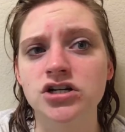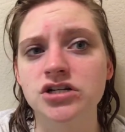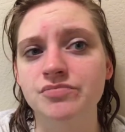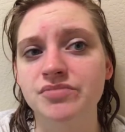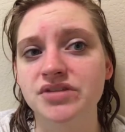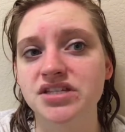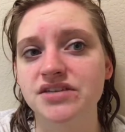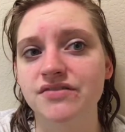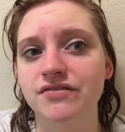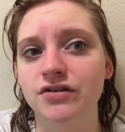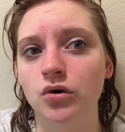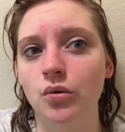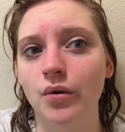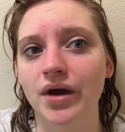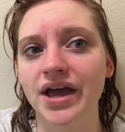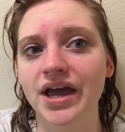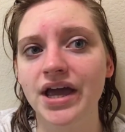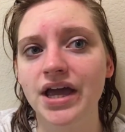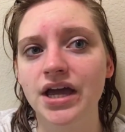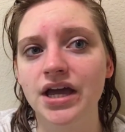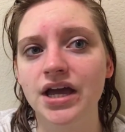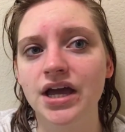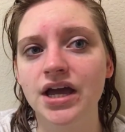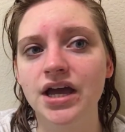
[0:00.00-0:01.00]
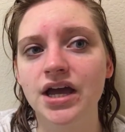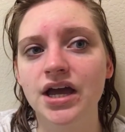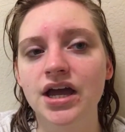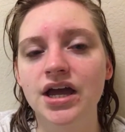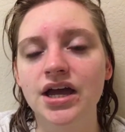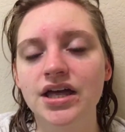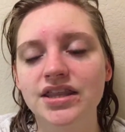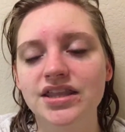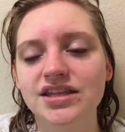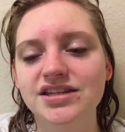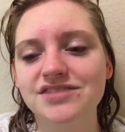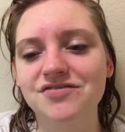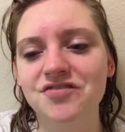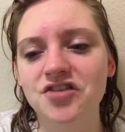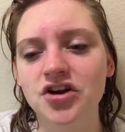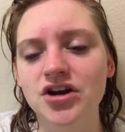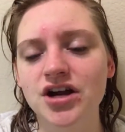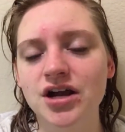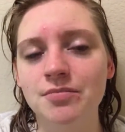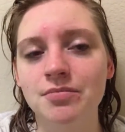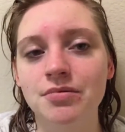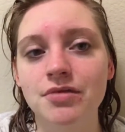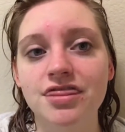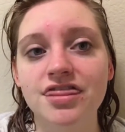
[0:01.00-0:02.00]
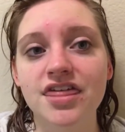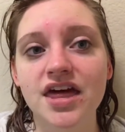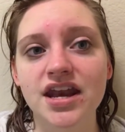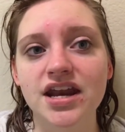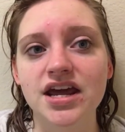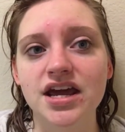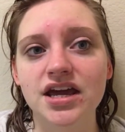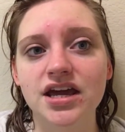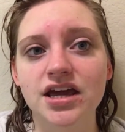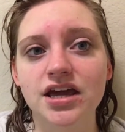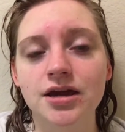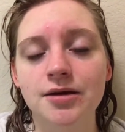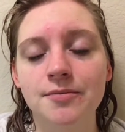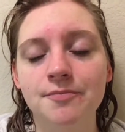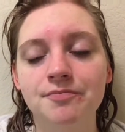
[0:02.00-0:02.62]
specific way. That's very empathetic.